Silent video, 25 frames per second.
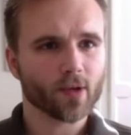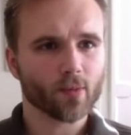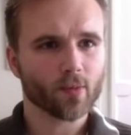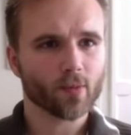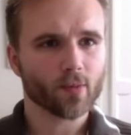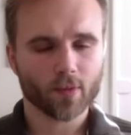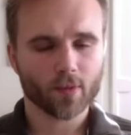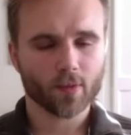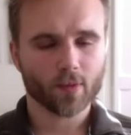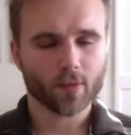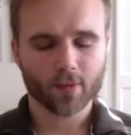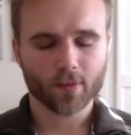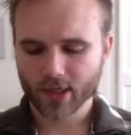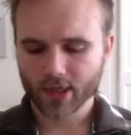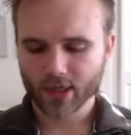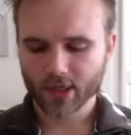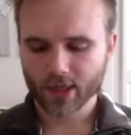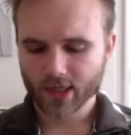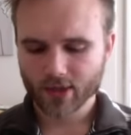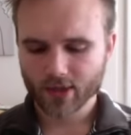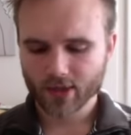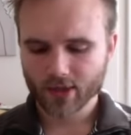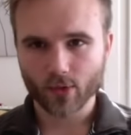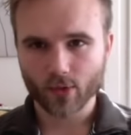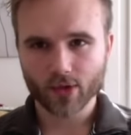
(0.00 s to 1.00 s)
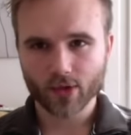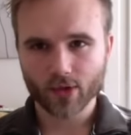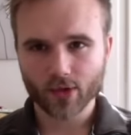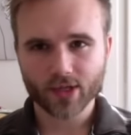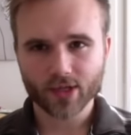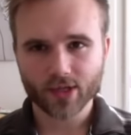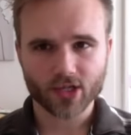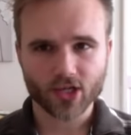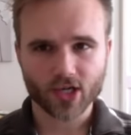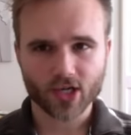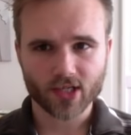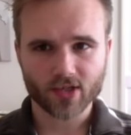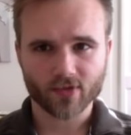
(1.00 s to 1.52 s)
one that I use, that I wouldn't
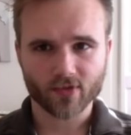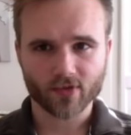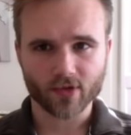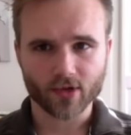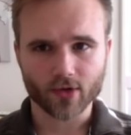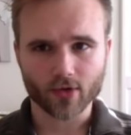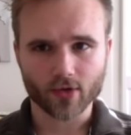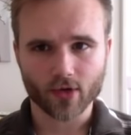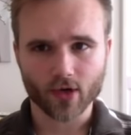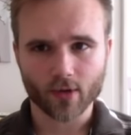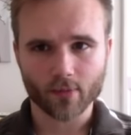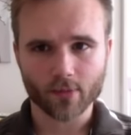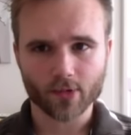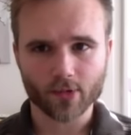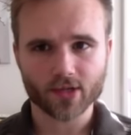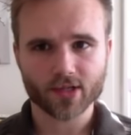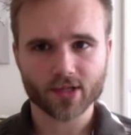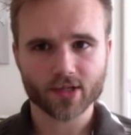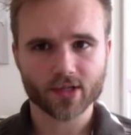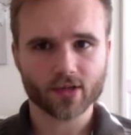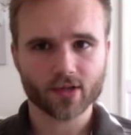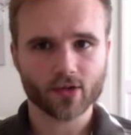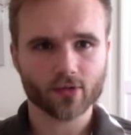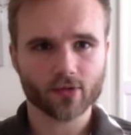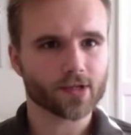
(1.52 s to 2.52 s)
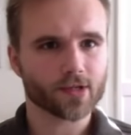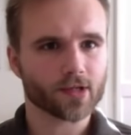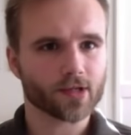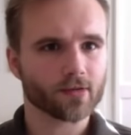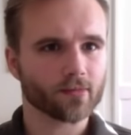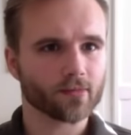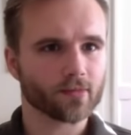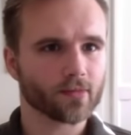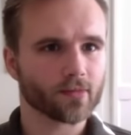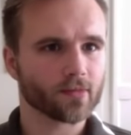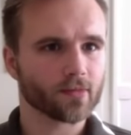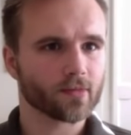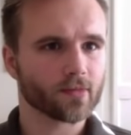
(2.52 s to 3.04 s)
suggest for newcomers, oops,
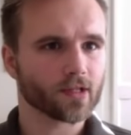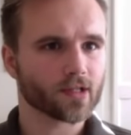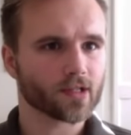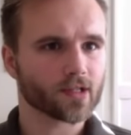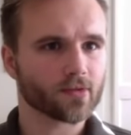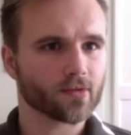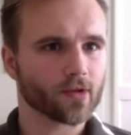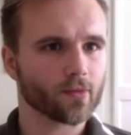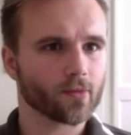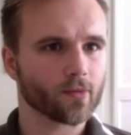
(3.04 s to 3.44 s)
that's what I